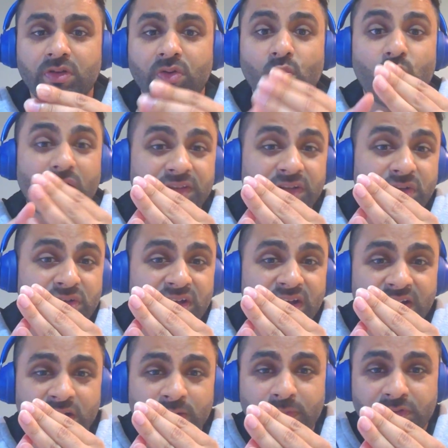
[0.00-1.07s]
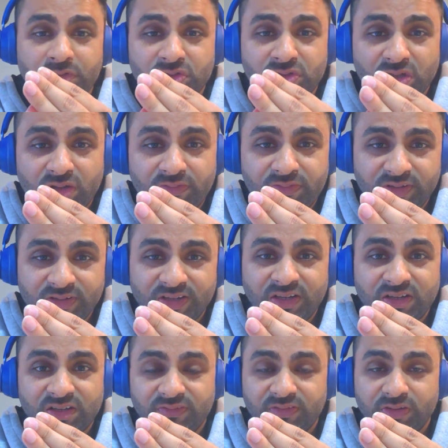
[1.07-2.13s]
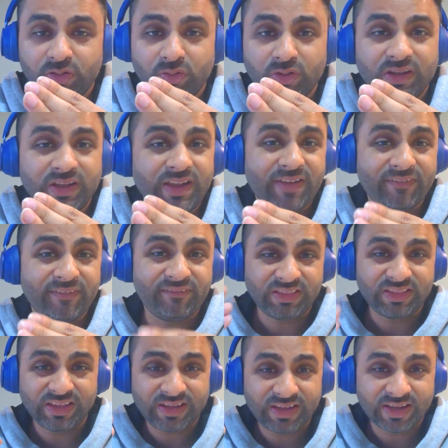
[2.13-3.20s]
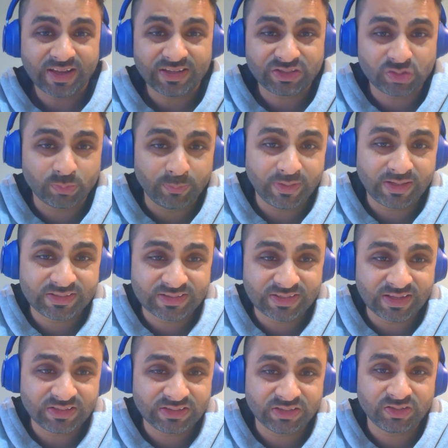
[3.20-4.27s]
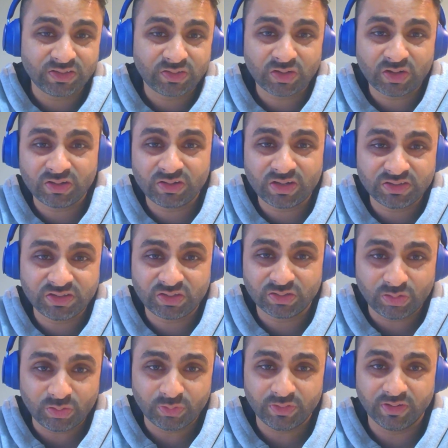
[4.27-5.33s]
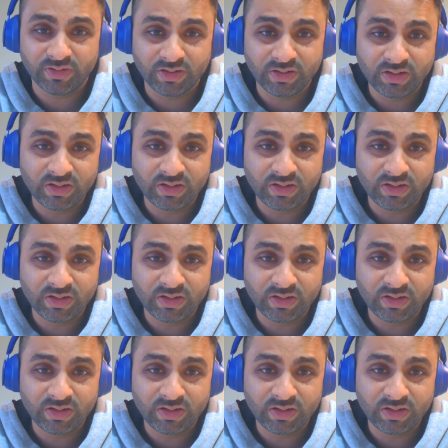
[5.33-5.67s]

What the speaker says: whether you're talking about yourself in an interview, everything has to make sense in a chronological order.